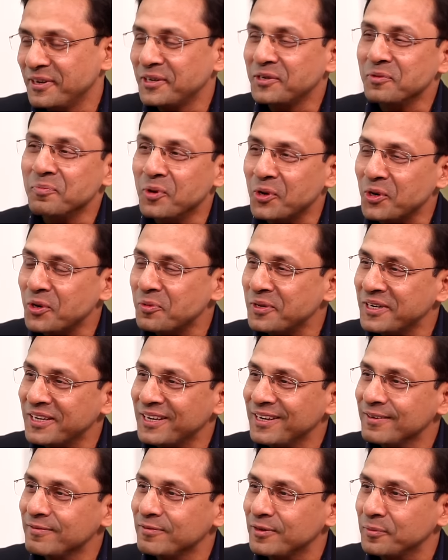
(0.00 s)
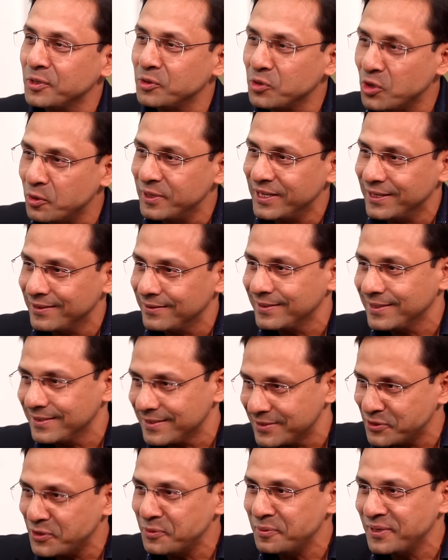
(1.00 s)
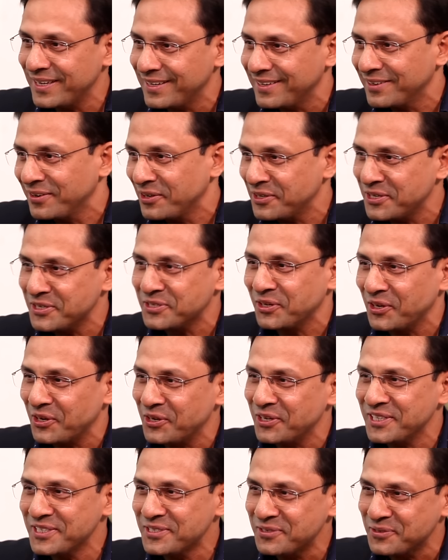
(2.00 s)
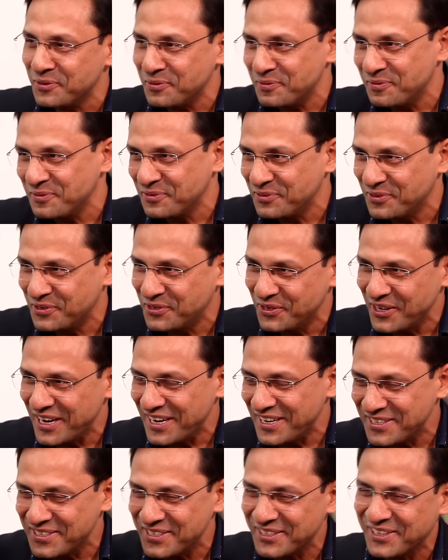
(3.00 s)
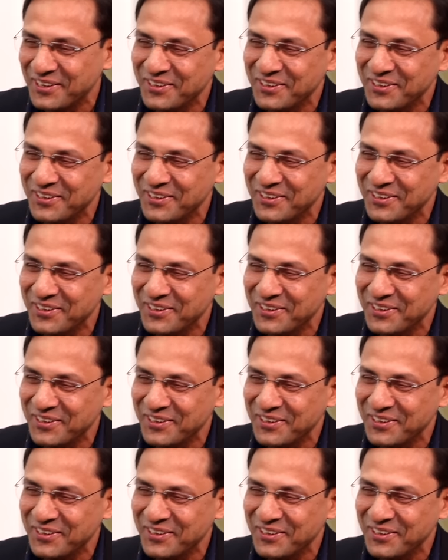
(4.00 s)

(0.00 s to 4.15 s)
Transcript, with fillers: we had to borrow money from the dhobi. You know, there's a dhobi in all these colonies who, oh, irons the